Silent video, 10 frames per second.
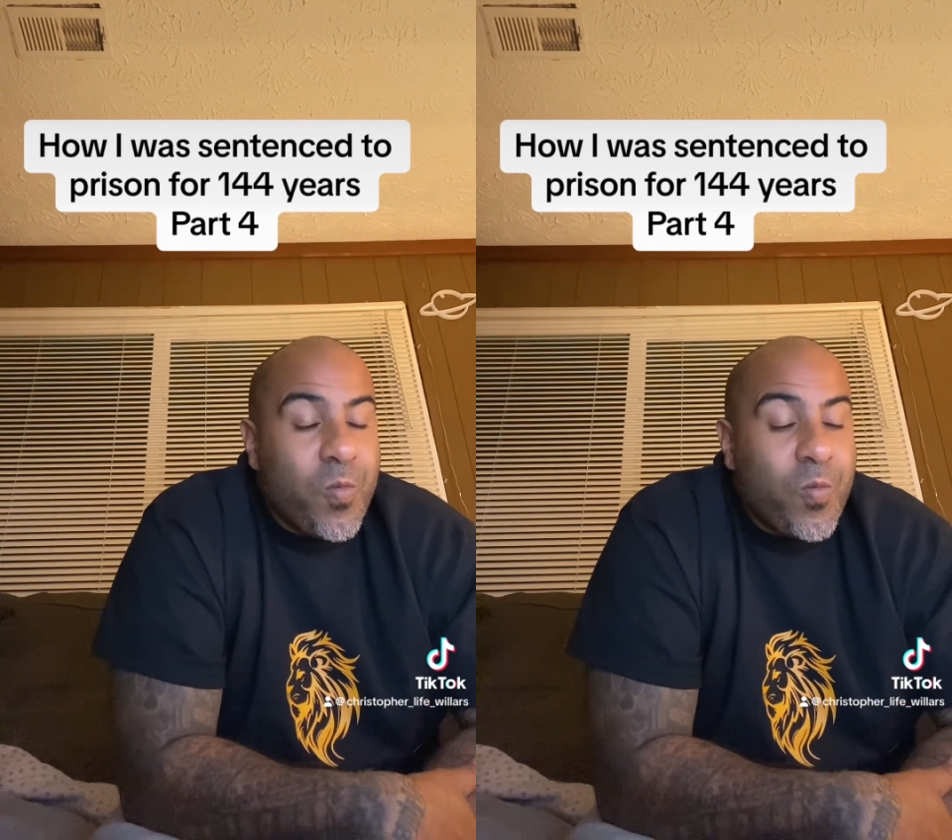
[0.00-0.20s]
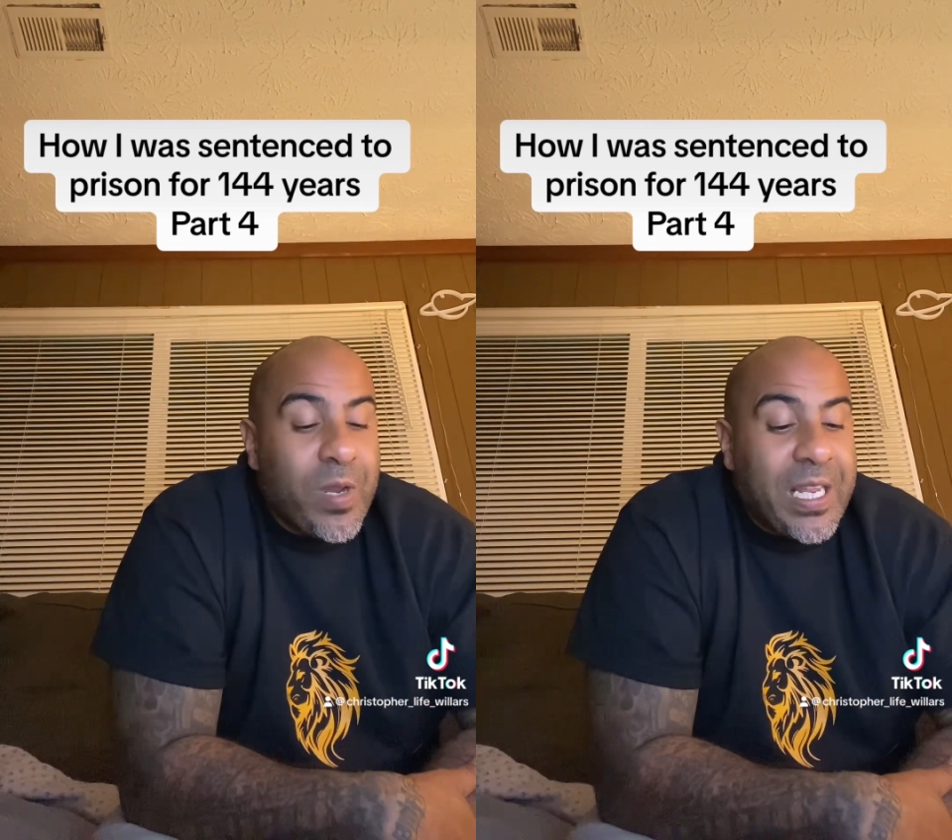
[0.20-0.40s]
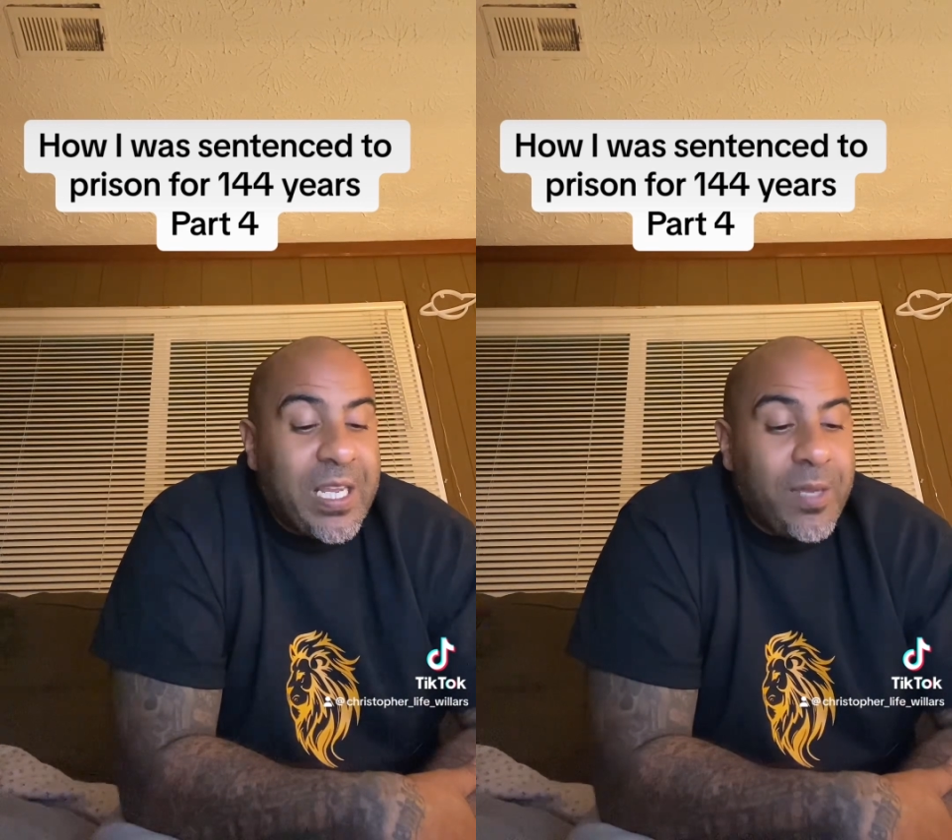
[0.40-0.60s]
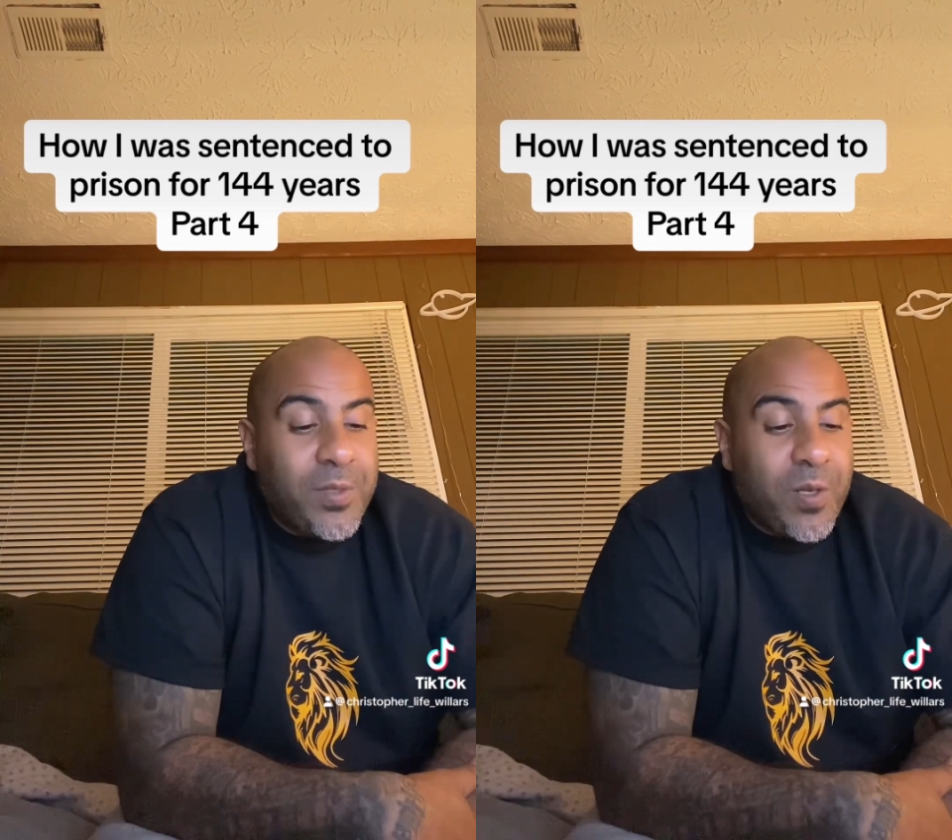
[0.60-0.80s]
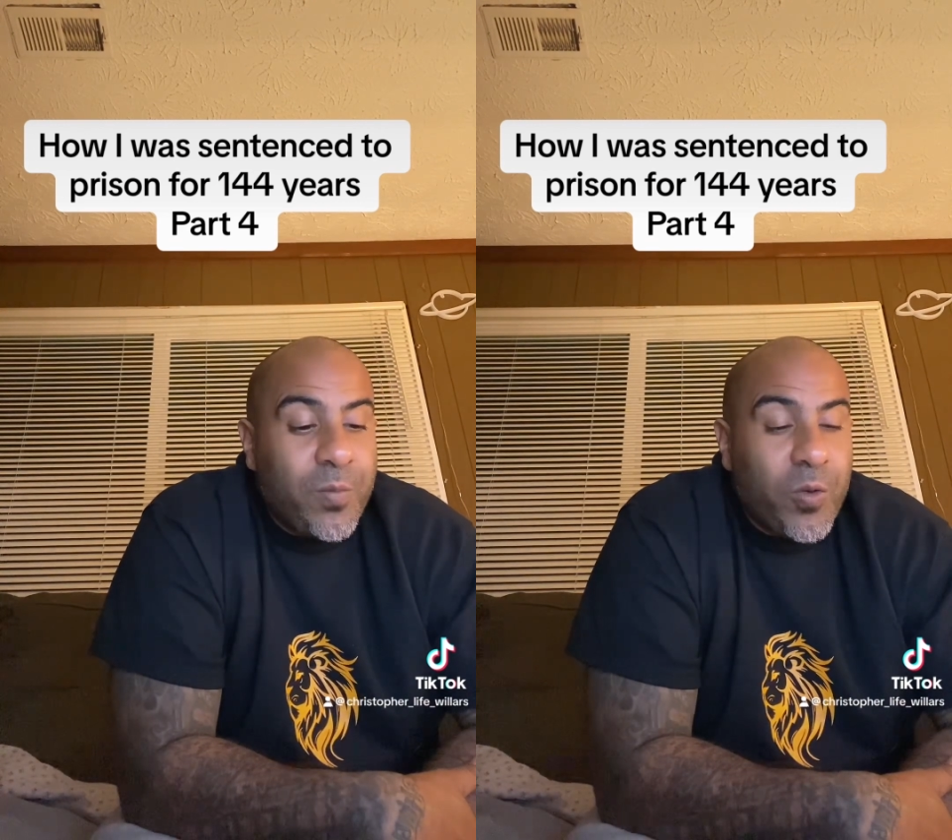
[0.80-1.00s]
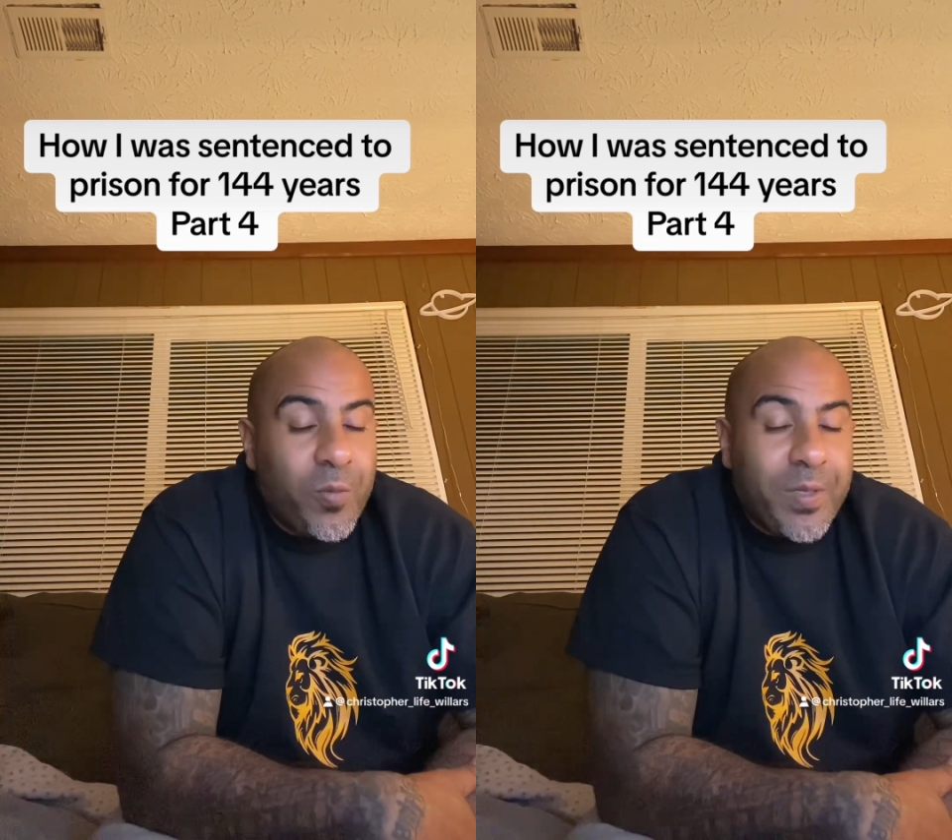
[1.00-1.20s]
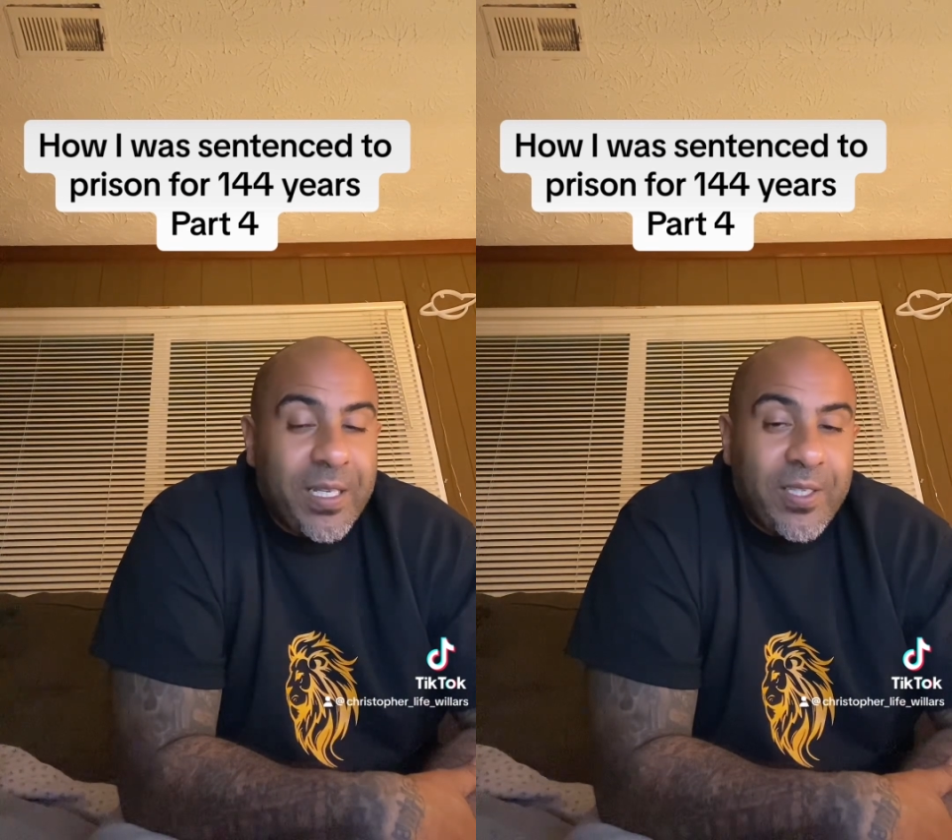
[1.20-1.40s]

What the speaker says: When he comes to the bullpen to